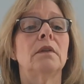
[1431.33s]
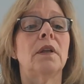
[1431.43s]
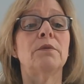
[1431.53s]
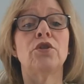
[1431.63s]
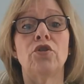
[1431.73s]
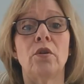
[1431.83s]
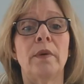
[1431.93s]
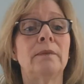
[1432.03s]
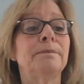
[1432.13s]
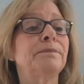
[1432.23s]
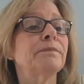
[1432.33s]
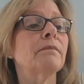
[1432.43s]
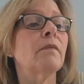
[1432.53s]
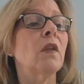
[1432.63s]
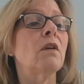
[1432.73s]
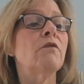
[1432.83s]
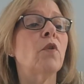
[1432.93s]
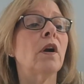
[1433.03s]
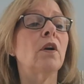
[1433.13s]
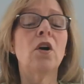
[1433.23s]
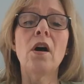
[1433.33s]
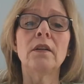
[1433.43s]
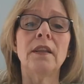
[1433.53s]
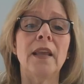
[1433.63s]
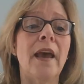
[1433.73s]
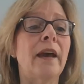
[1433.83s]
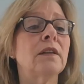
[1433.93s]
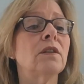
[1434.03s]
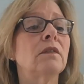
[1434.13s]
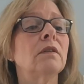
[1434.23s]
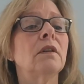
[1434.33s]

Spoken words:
That was German. For caught in the act.